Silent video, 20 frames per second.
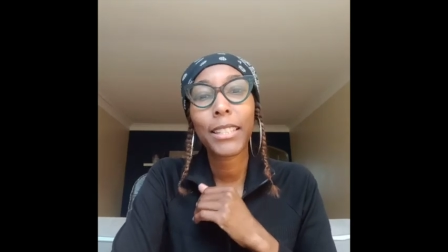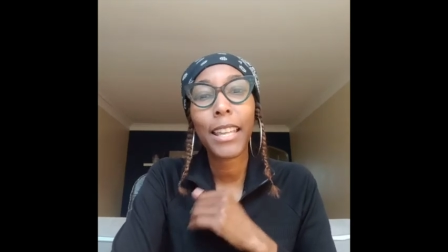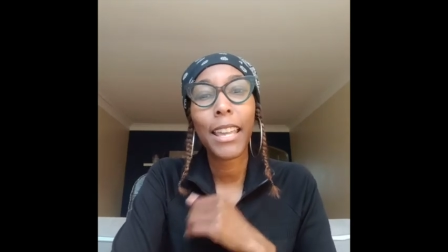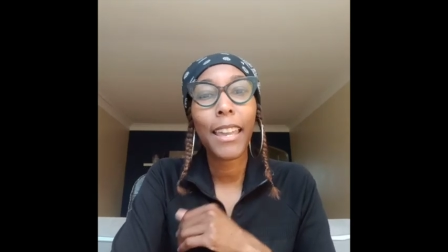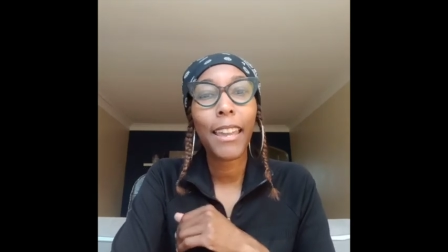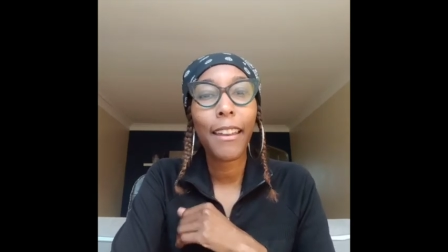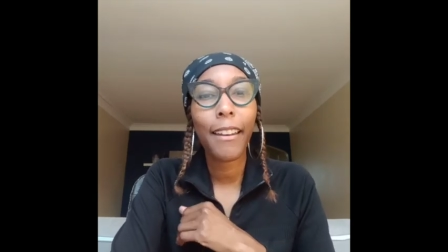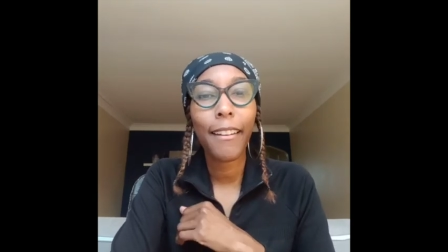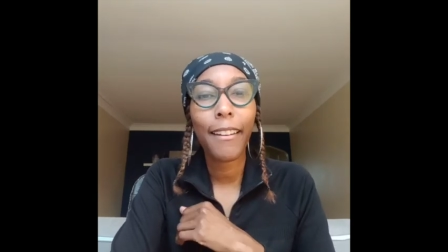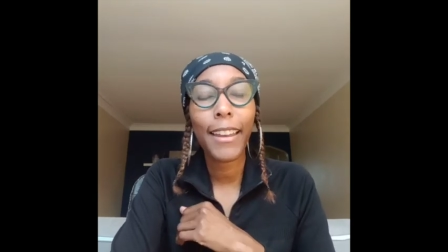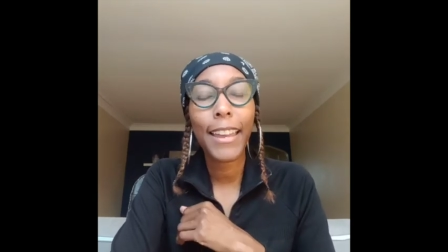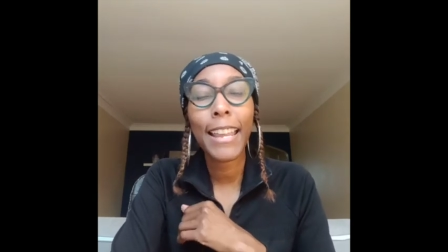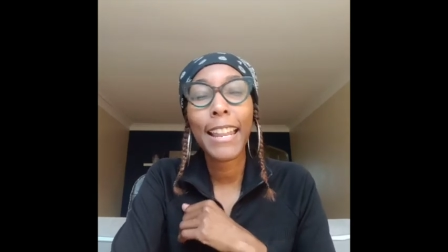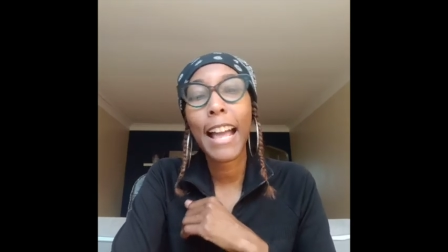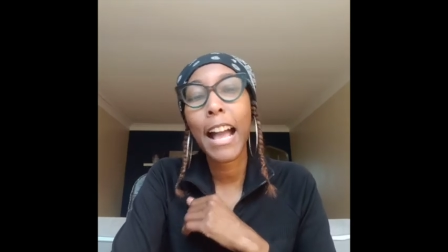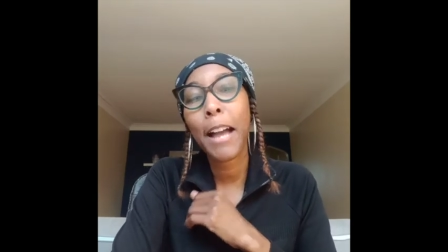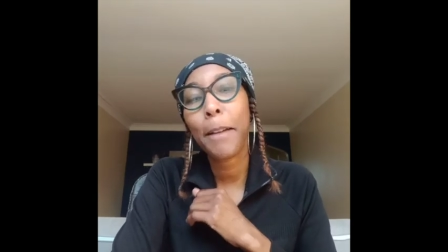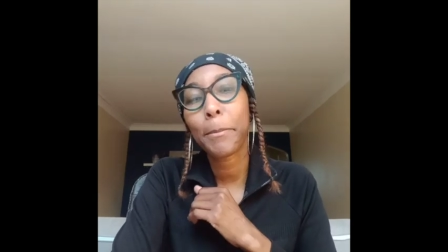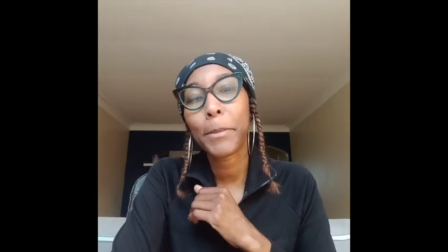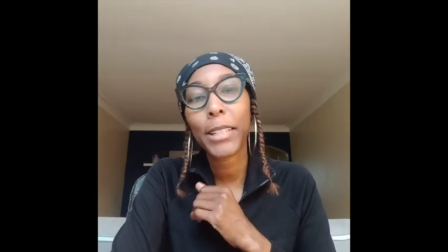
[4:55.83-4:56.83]
there and
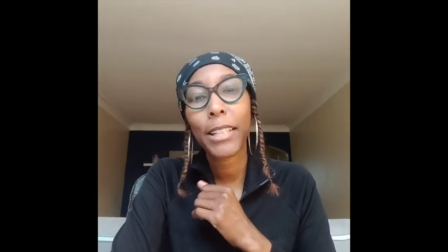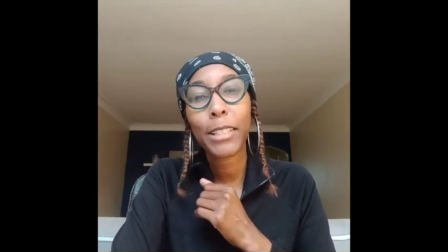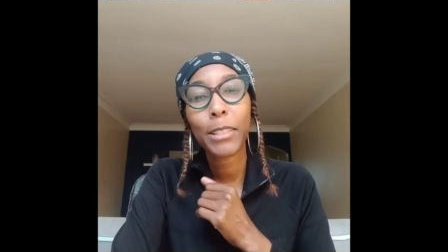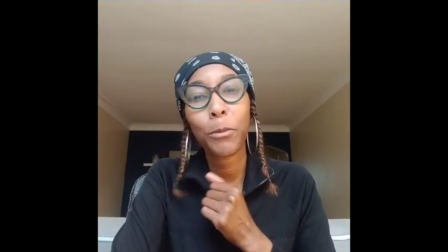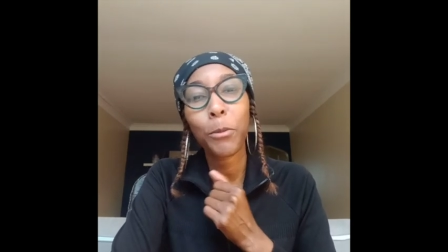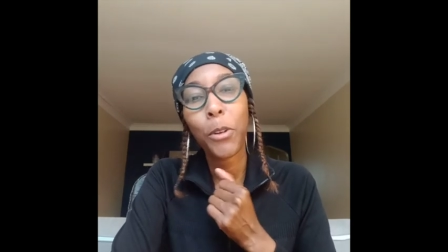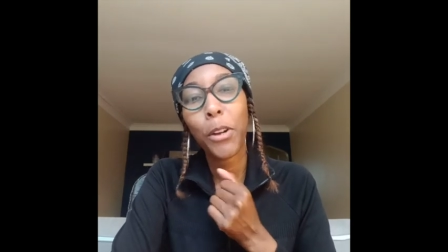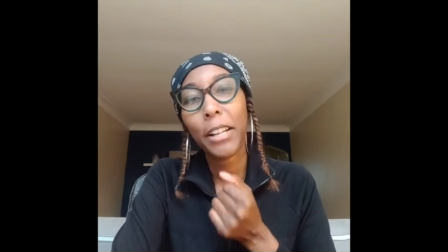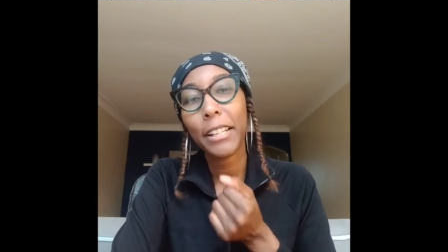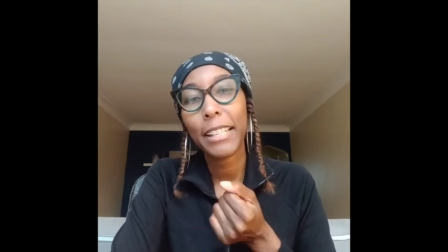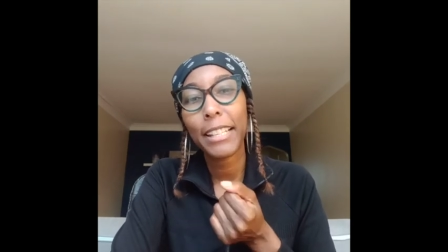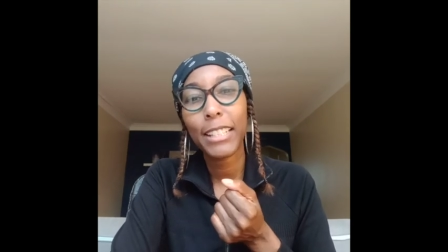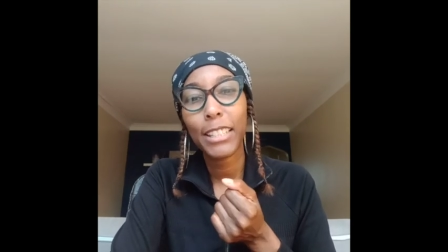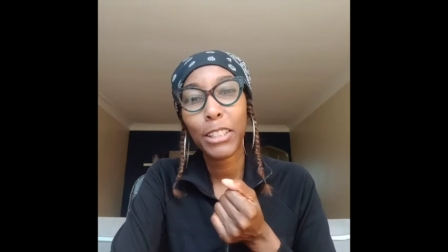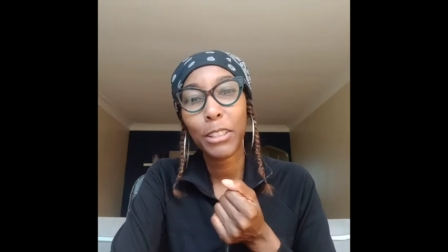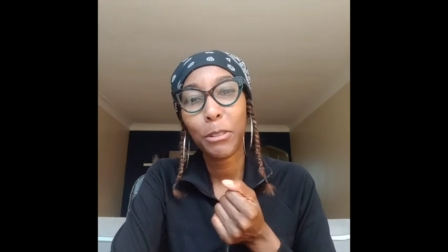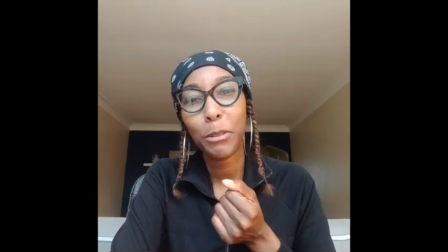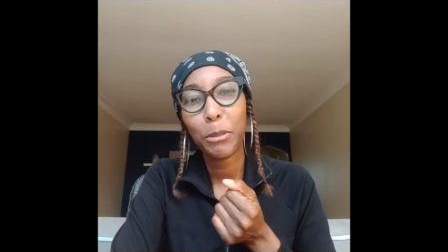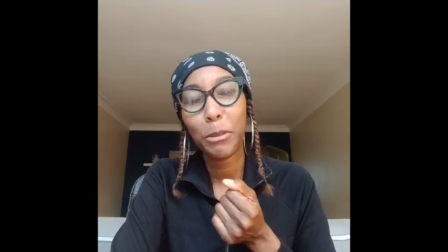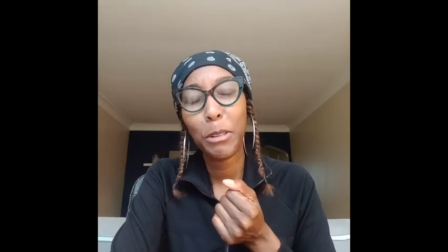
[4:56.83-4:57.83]
I'm just wanting
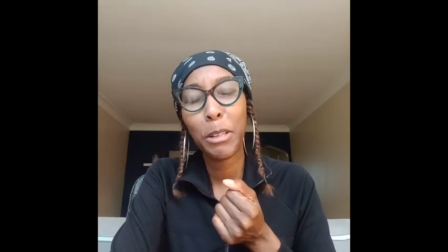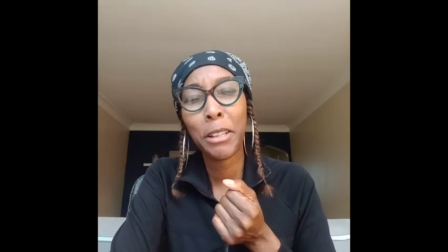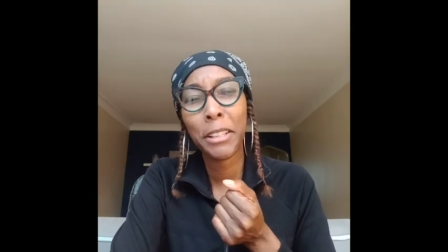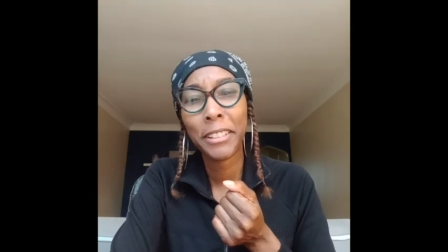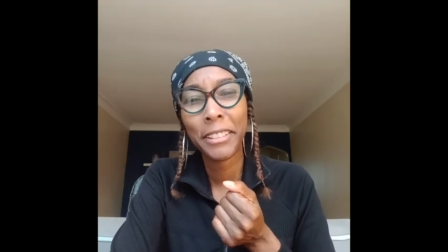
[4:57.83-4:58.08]
to,